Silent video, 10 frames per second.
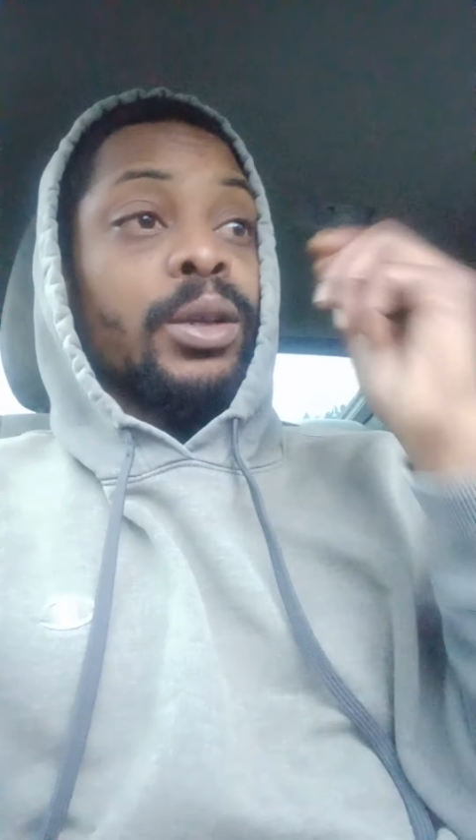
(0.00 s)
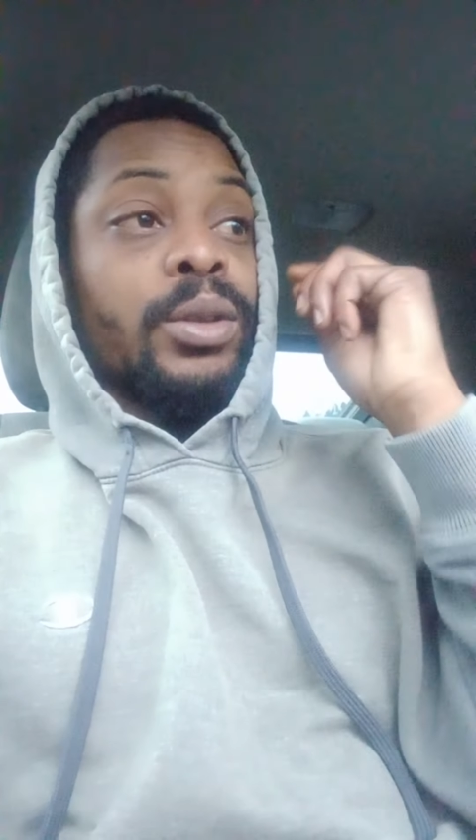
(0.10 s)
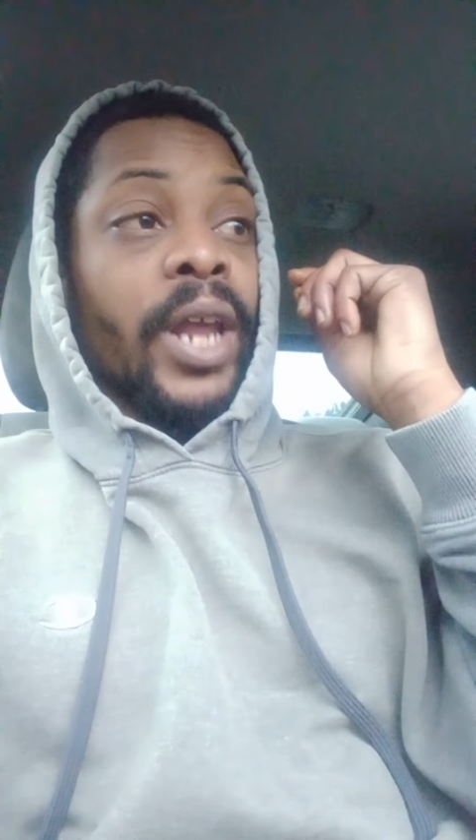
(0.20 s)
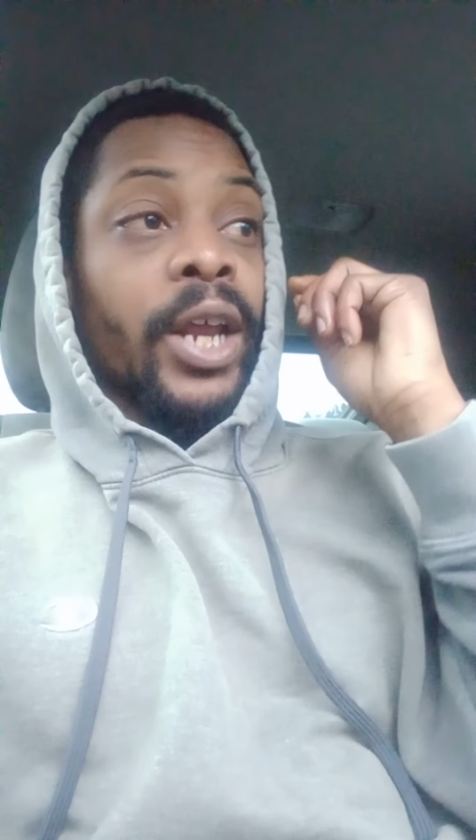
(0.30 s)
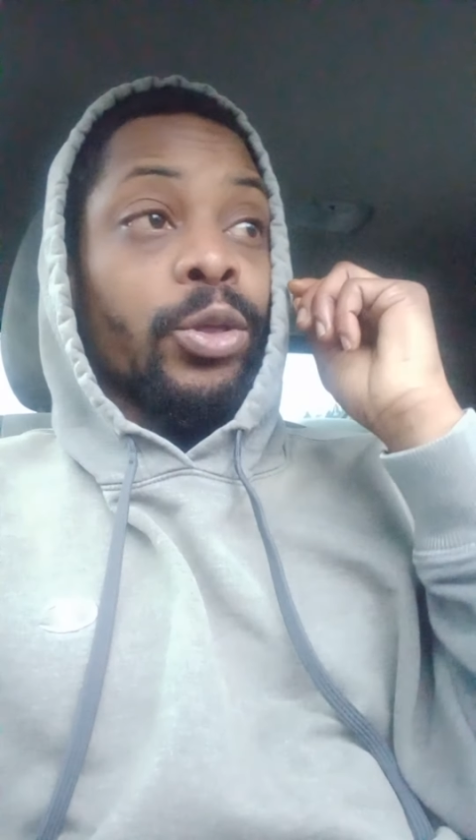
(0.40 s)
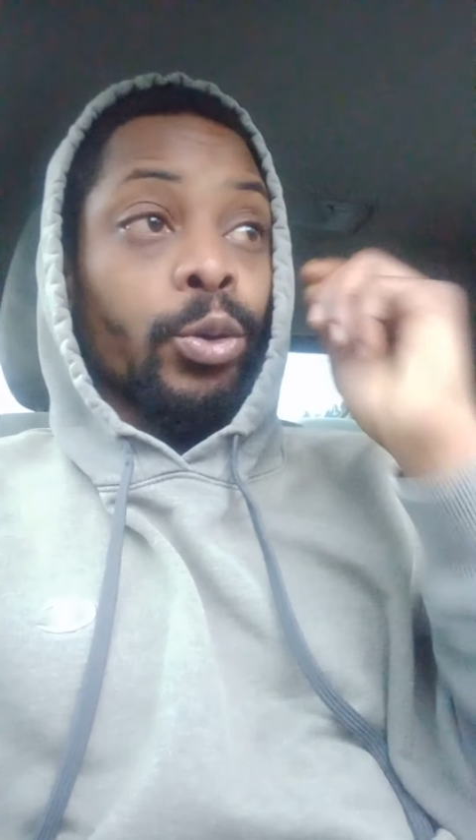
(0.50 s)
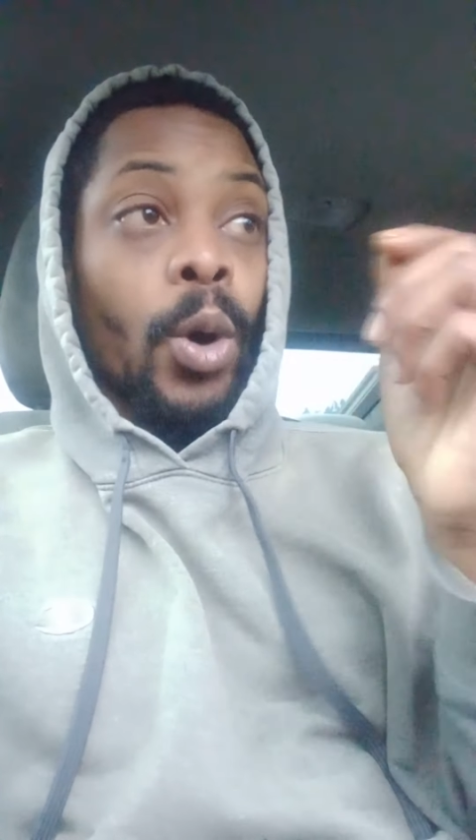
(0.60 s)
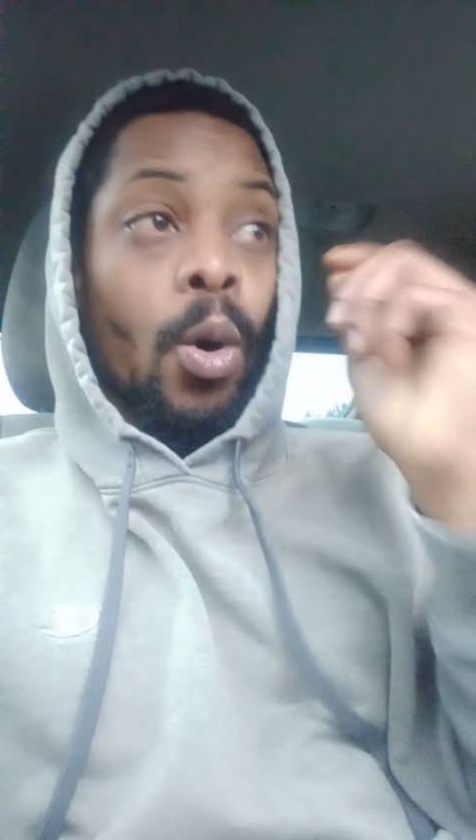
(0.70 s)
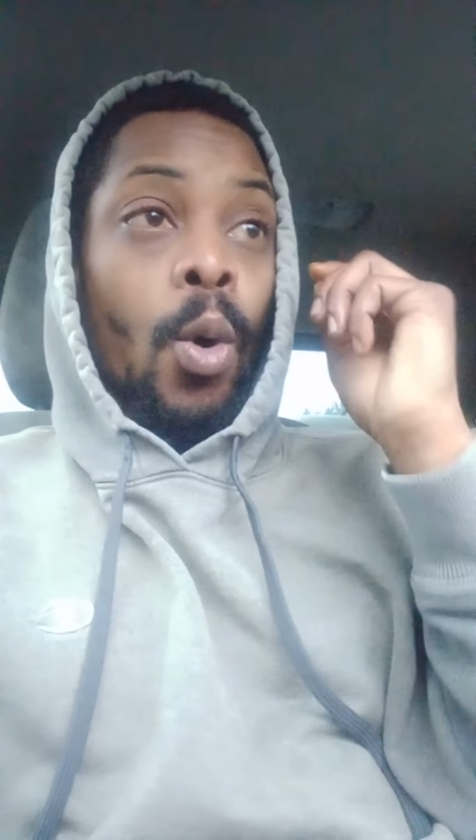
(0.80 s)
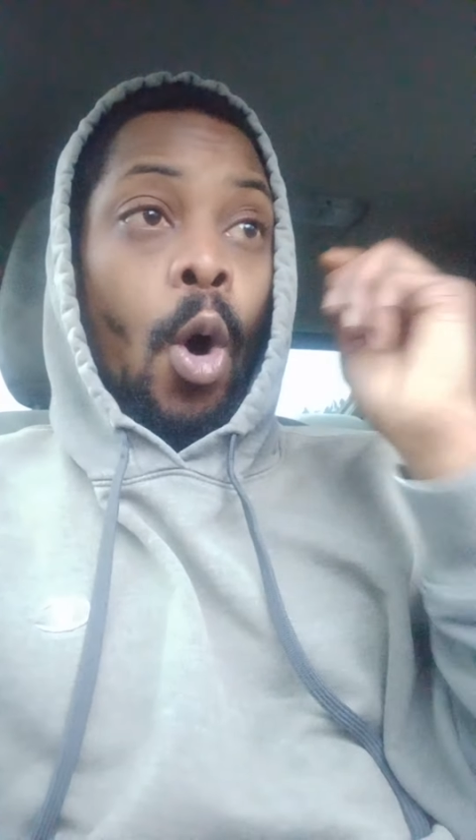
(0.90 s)
they
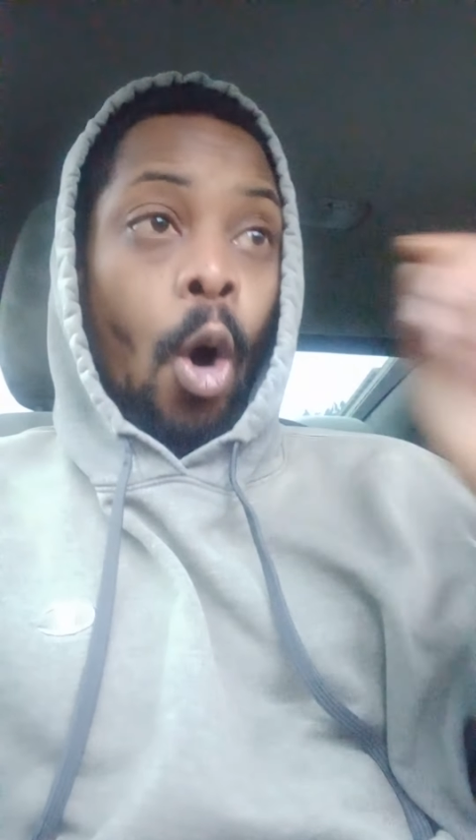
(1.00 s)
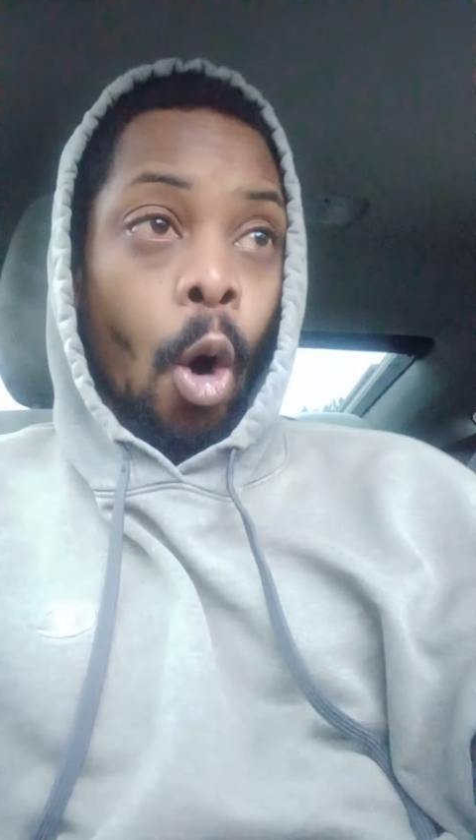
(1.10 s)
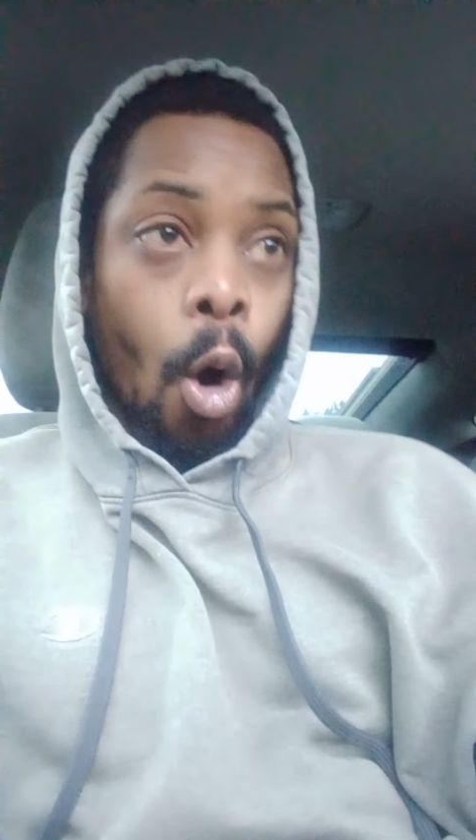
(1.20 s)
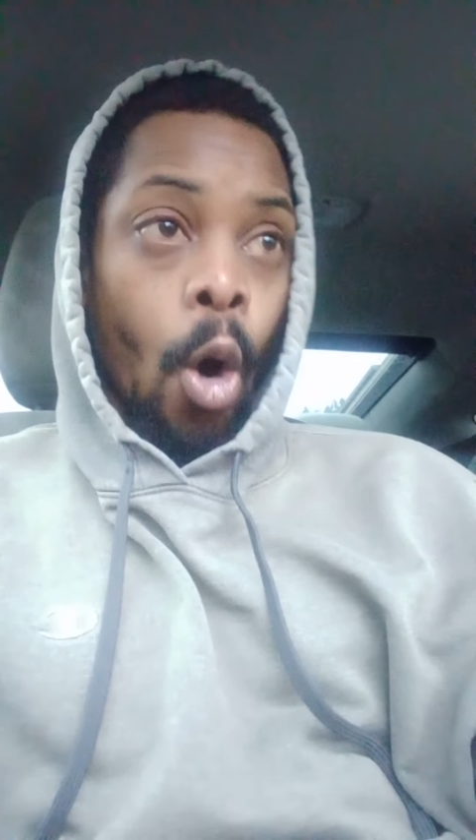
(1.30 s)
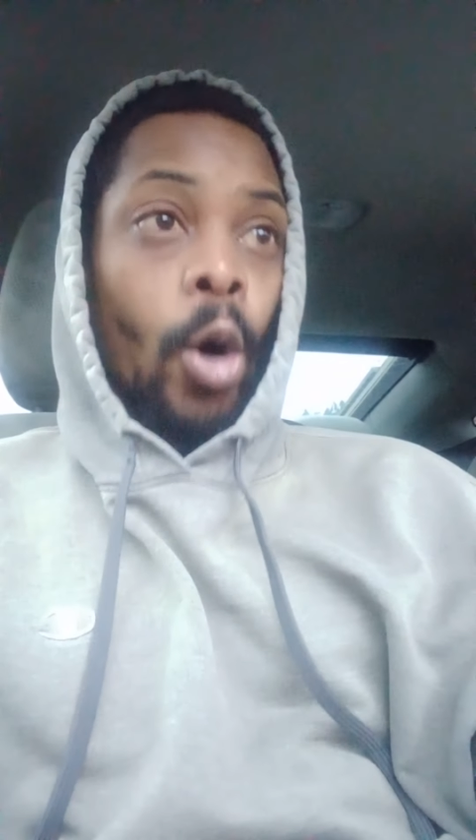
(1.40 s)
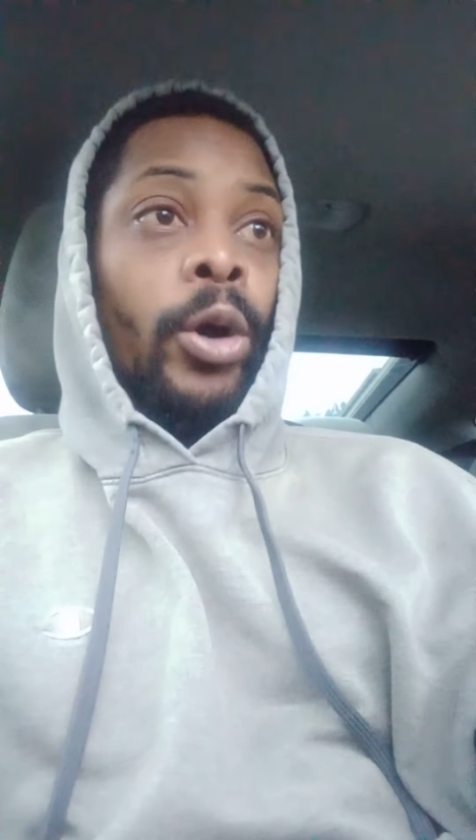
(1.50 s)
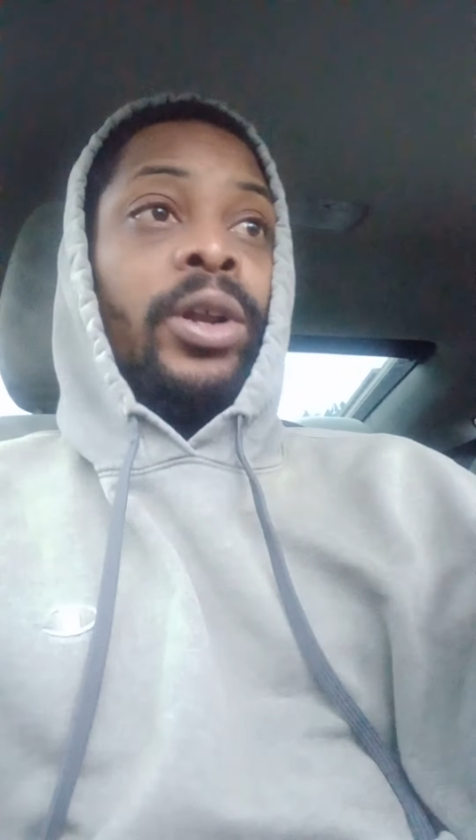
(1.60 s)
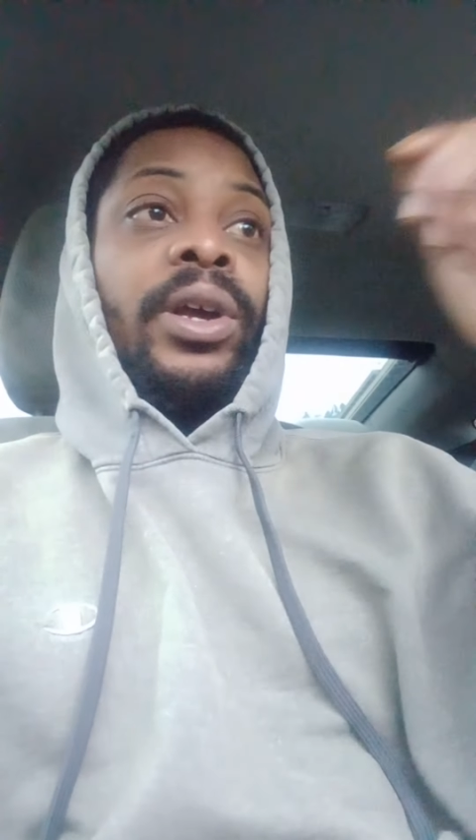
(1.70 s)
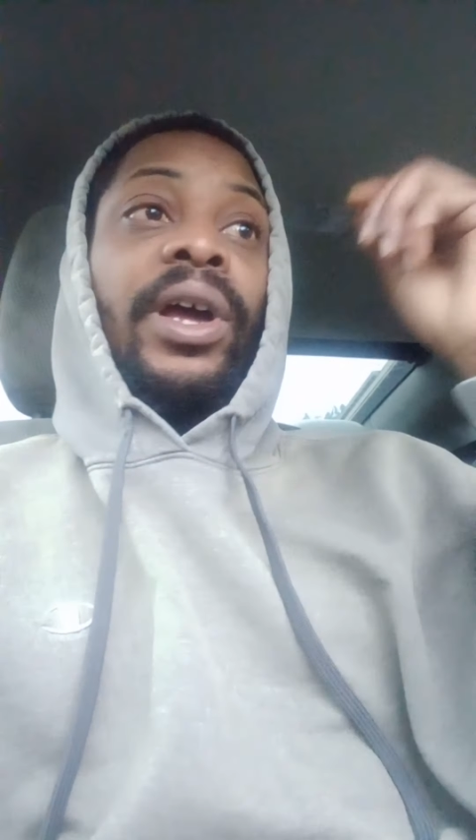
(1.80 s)
throw hard,